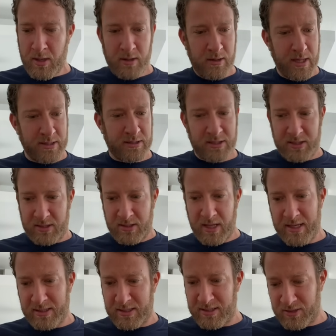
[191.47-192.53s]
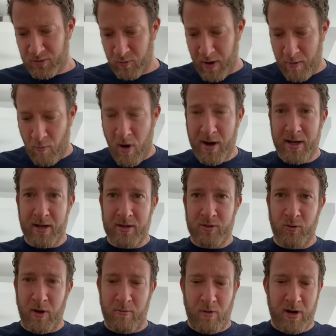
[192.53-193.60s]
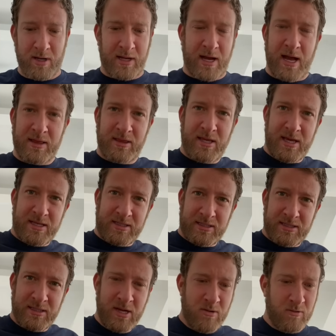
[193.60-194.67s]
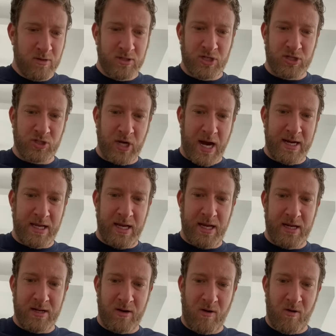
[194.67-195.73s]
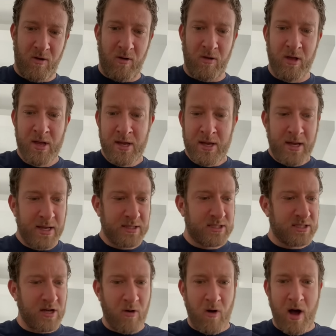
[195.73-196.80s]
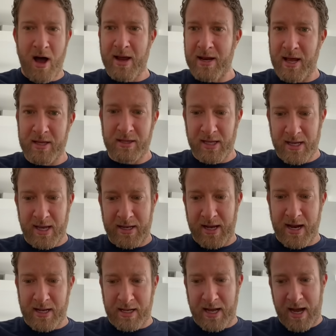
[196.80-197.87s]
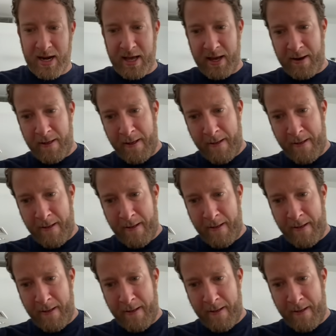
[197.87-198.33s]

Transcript: Let's, let's, do I want to, do I want to cut this or just try to eat it whole? It's so hot, I think I got to cut it.